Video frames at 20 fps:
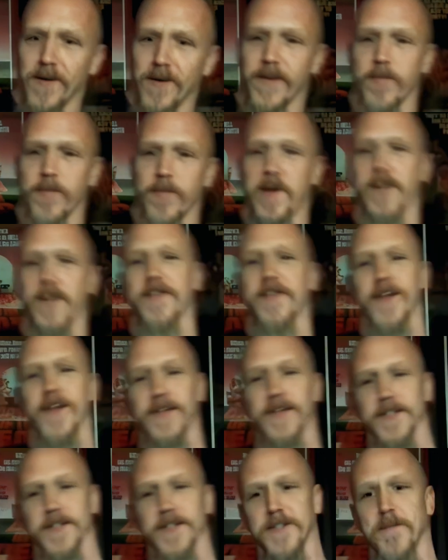Everybody
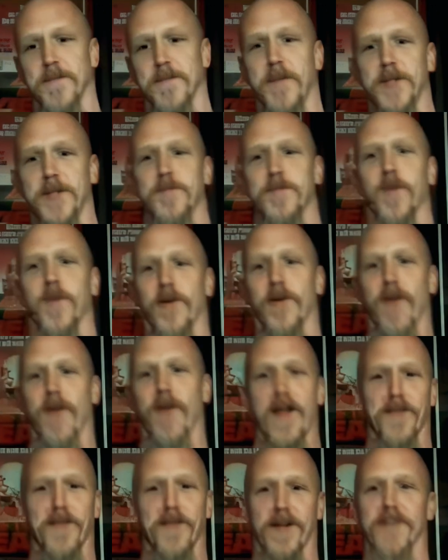thinks it's a much more
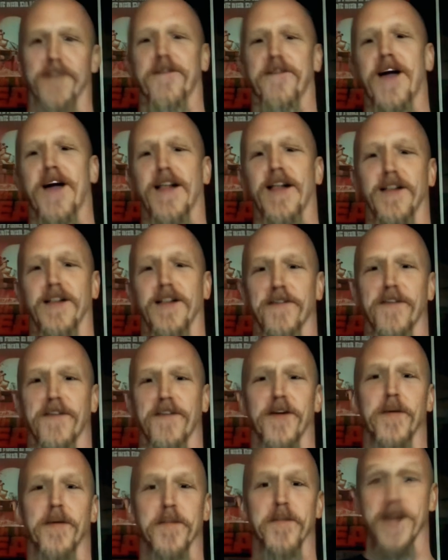graphic and violent
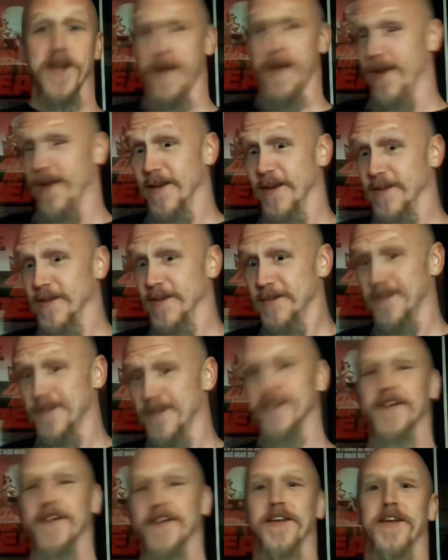film than it
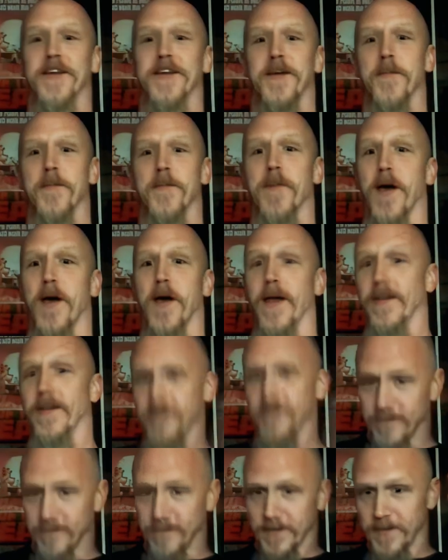is, but